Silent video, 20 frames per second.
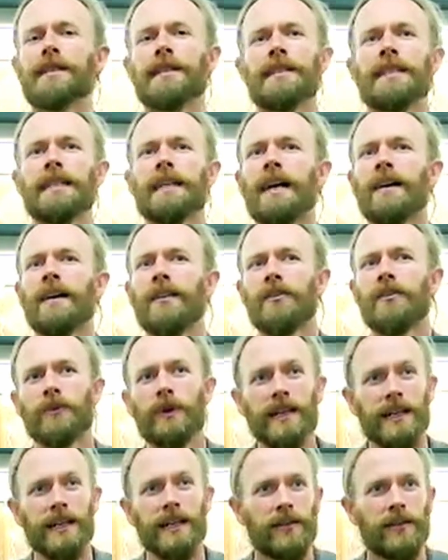can get out of the
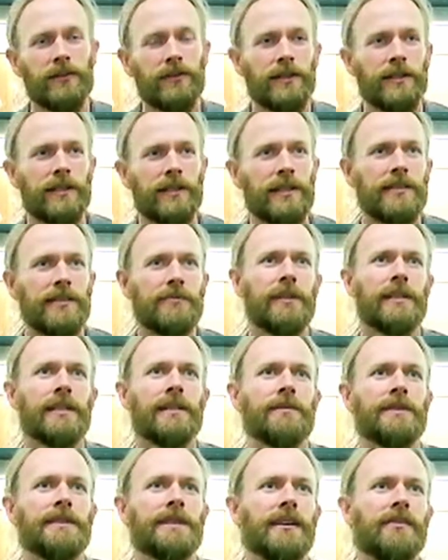way, really, is what it
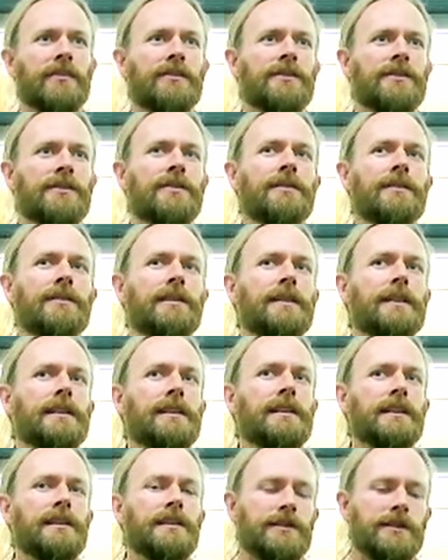comes down to.
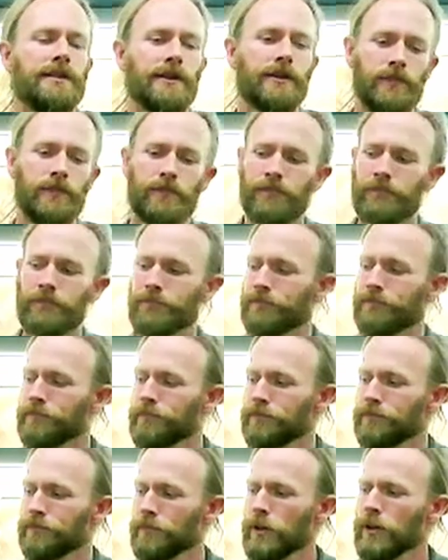So
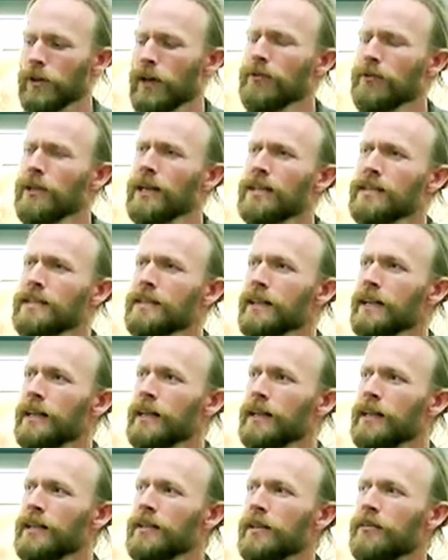have you guys
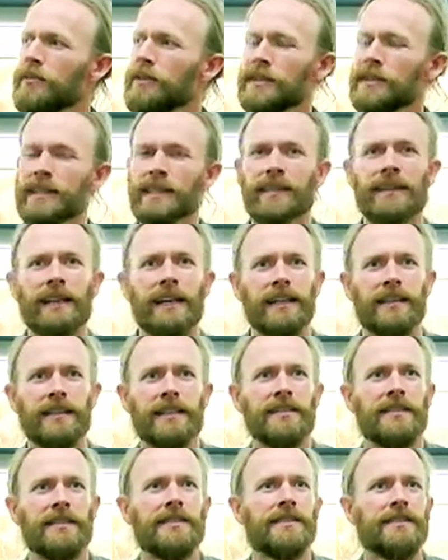you ever seen like
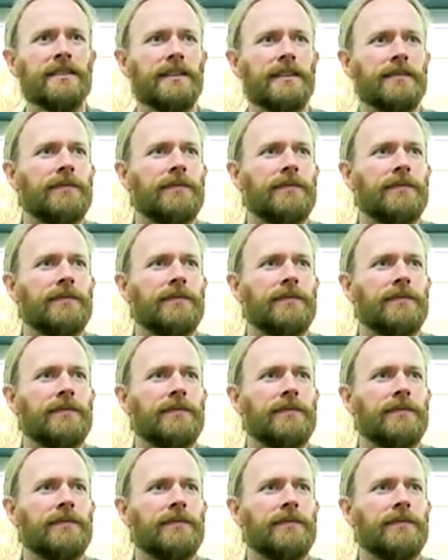these